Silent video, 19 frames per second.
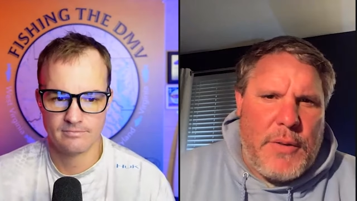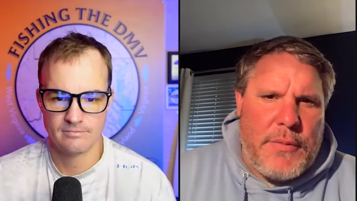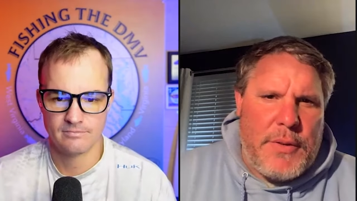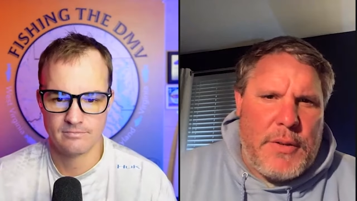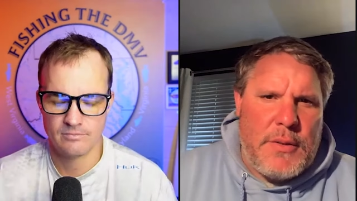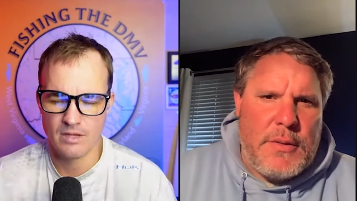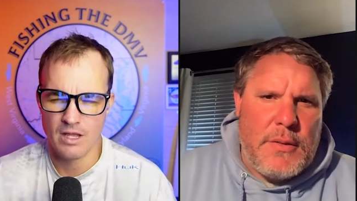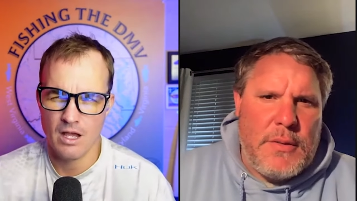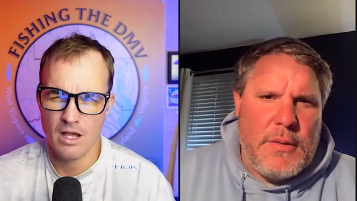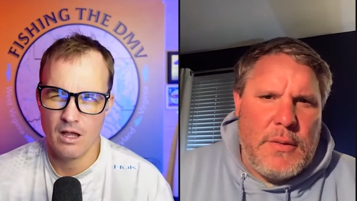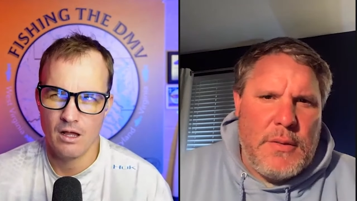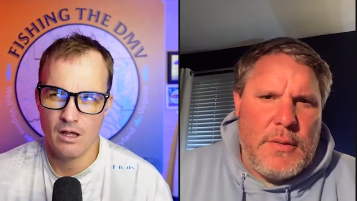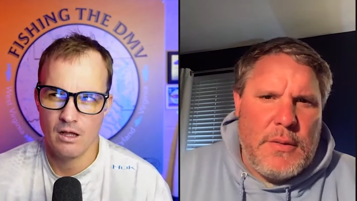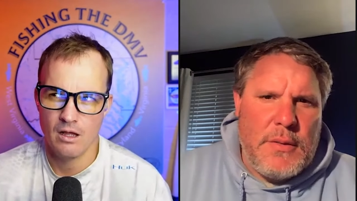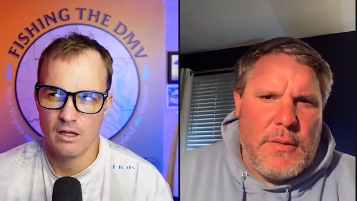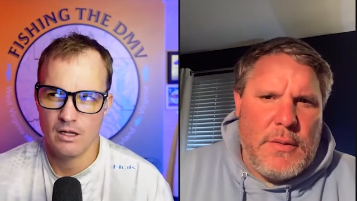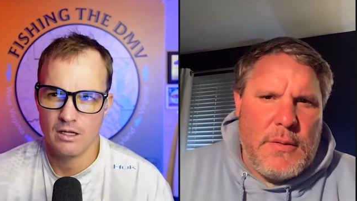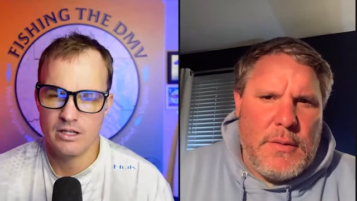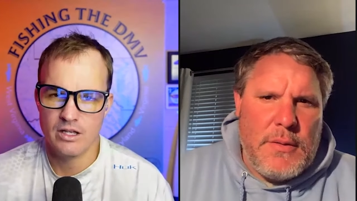Speaker 1: part of the river.
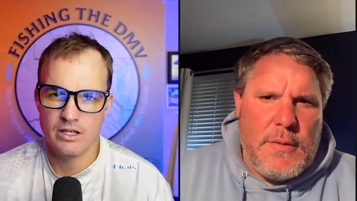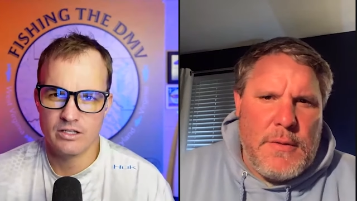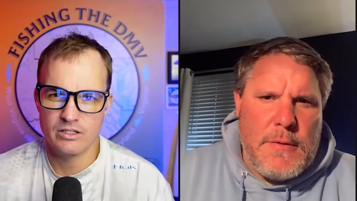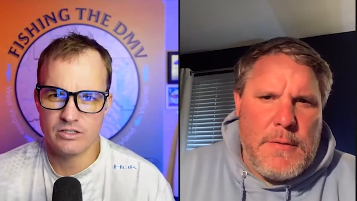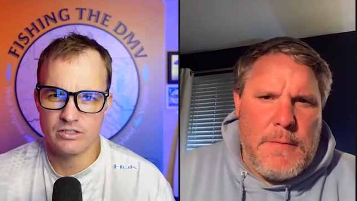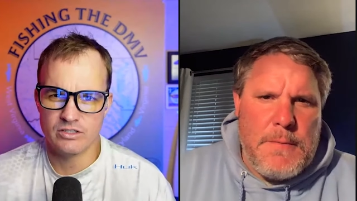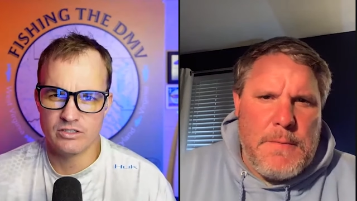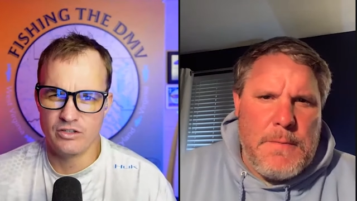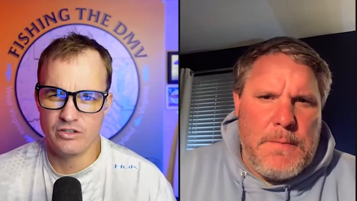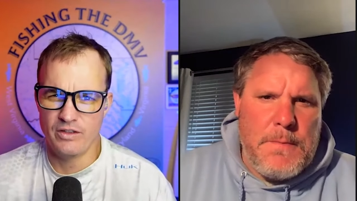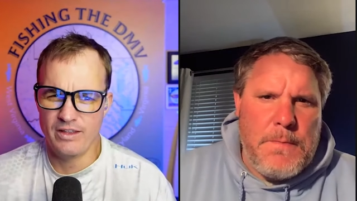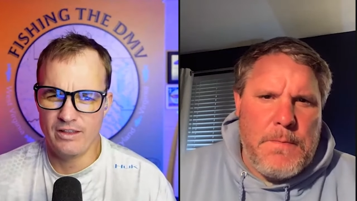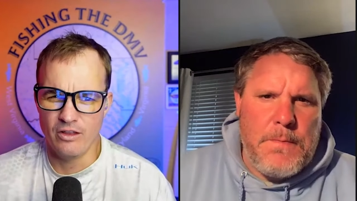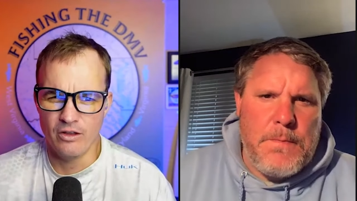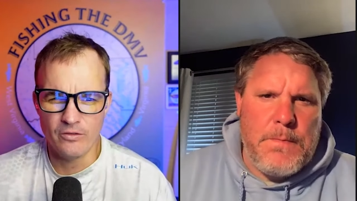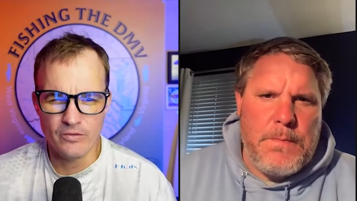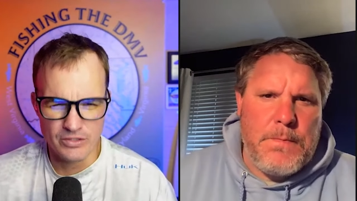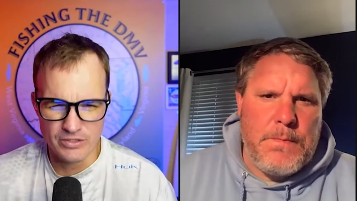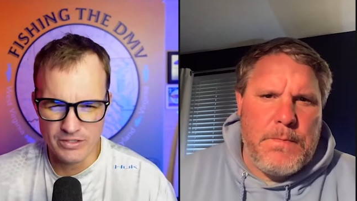
Speaker 2: Do they
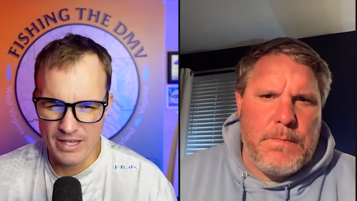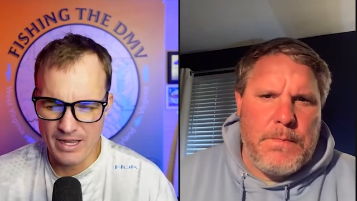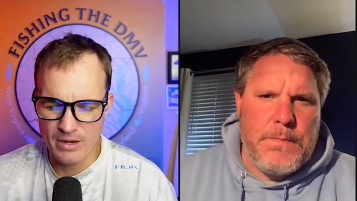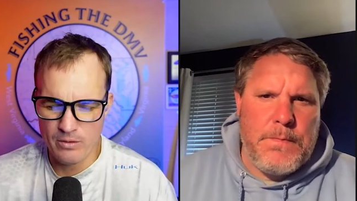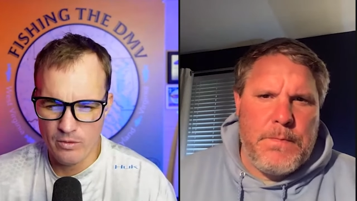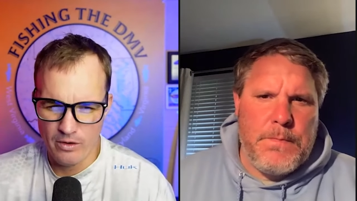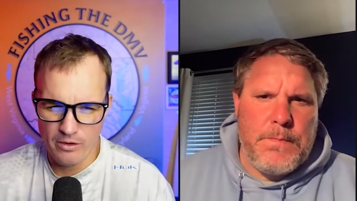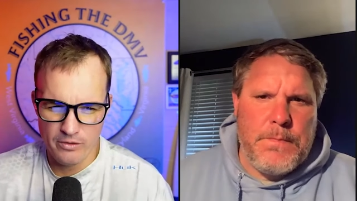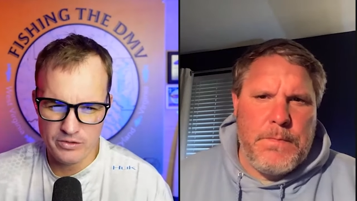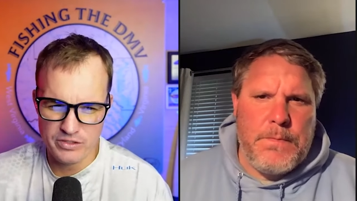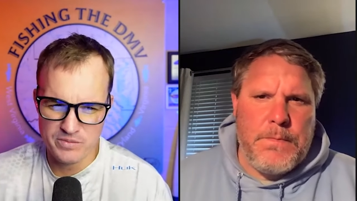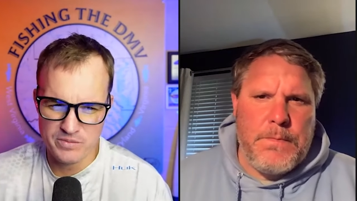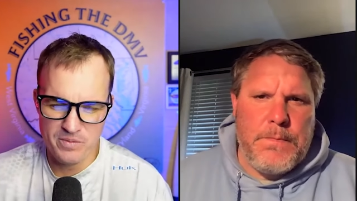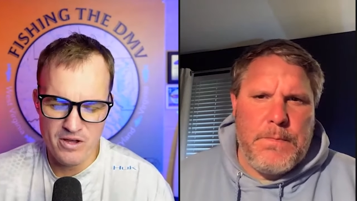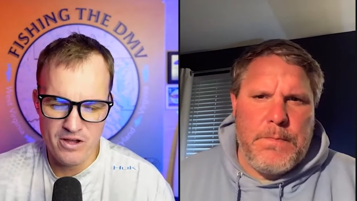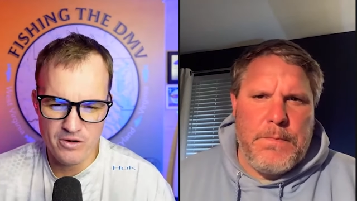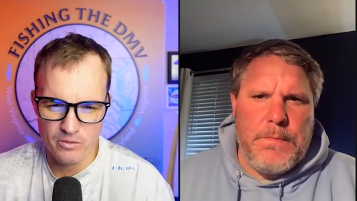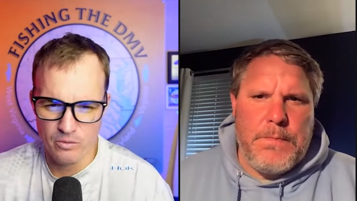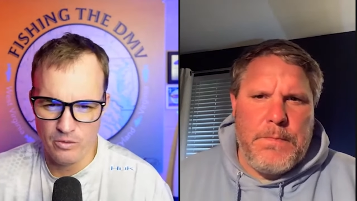look for slack water to
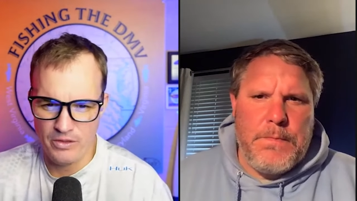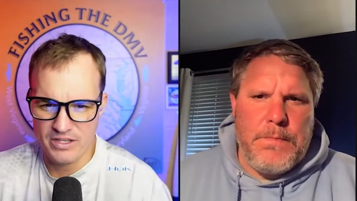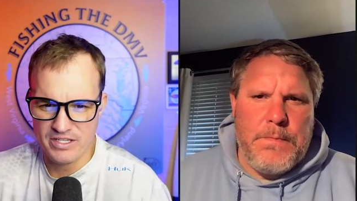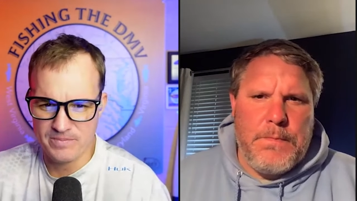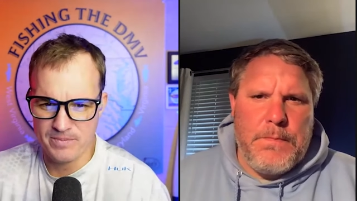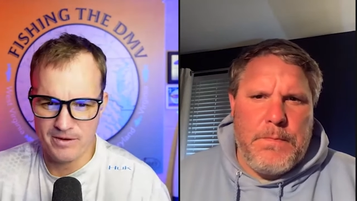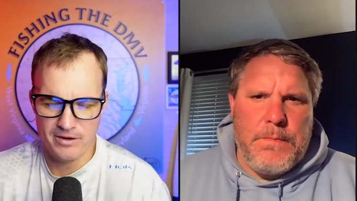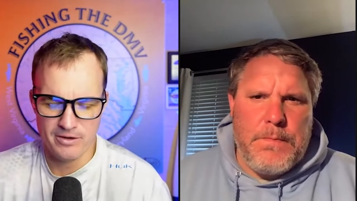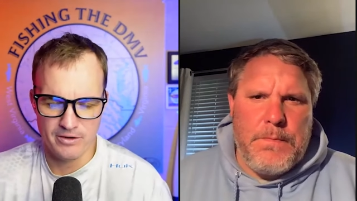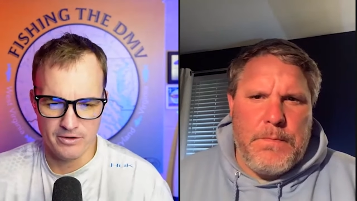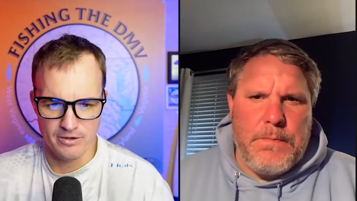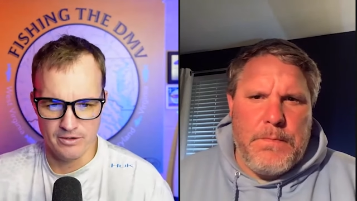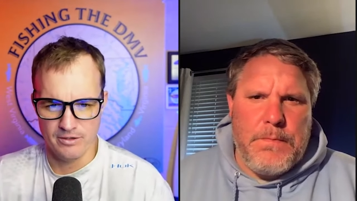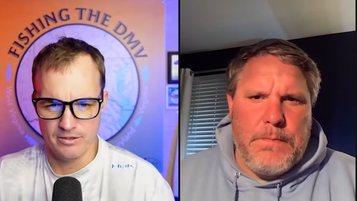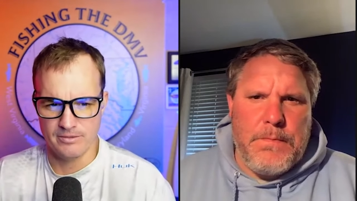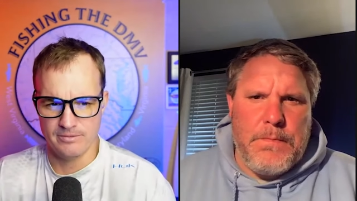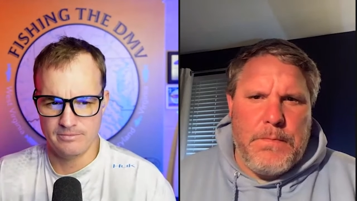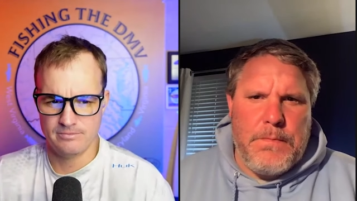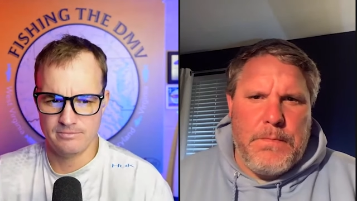spawn, or will they spawn in
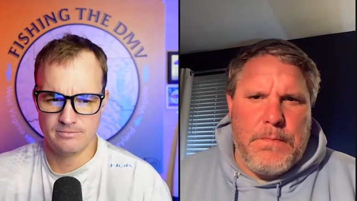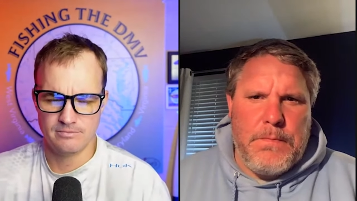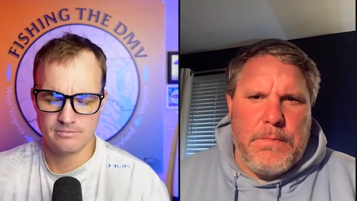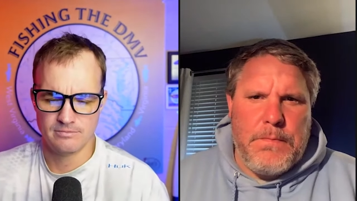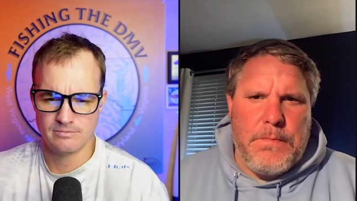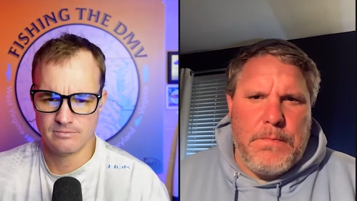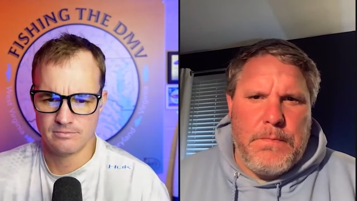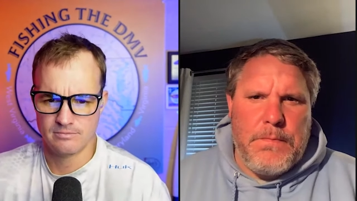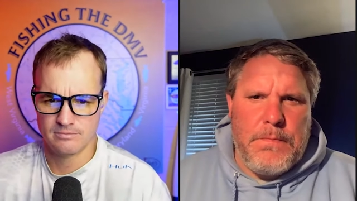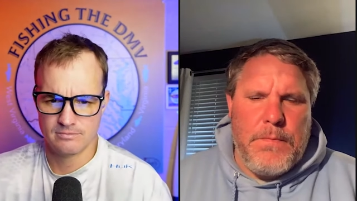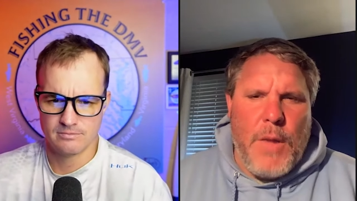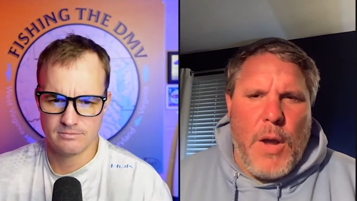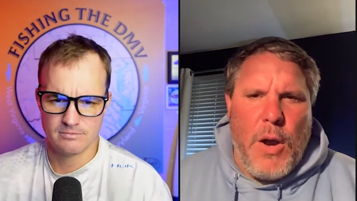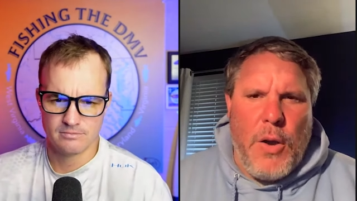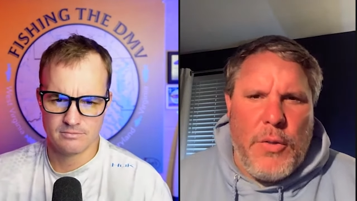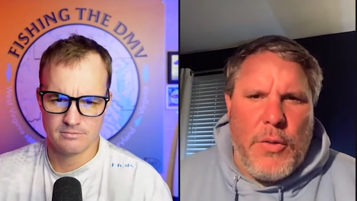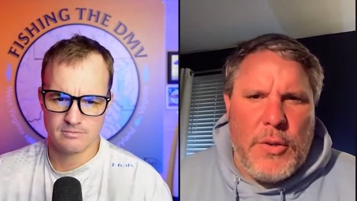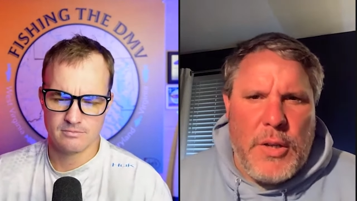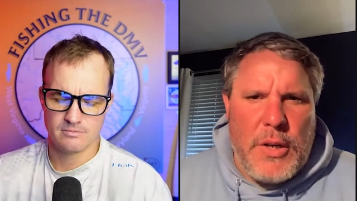current?
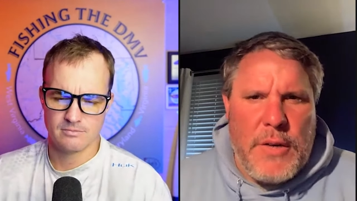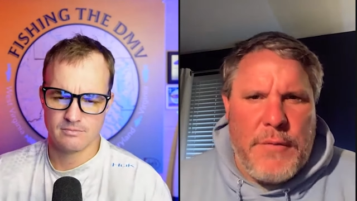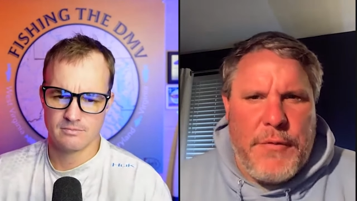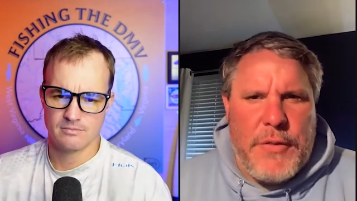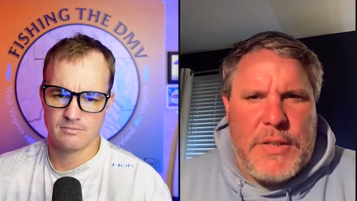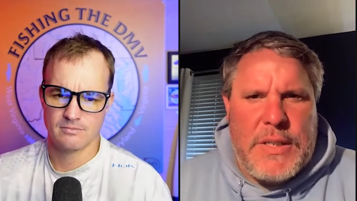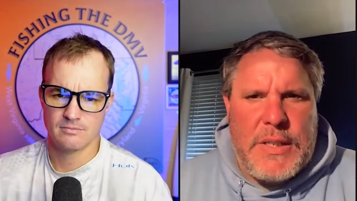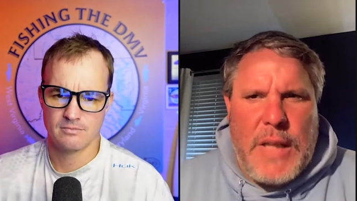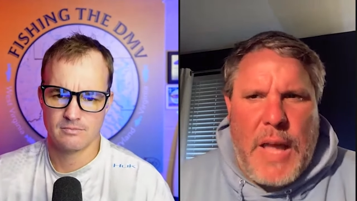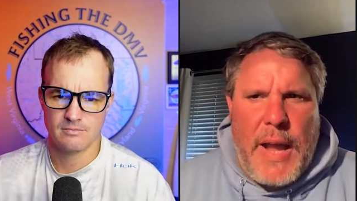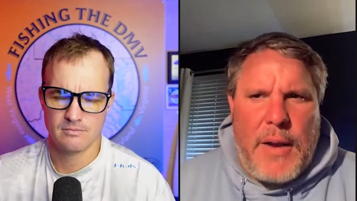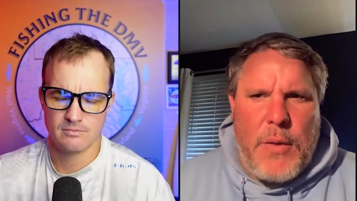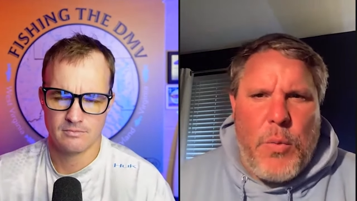
Speaker 1: No, they're looking for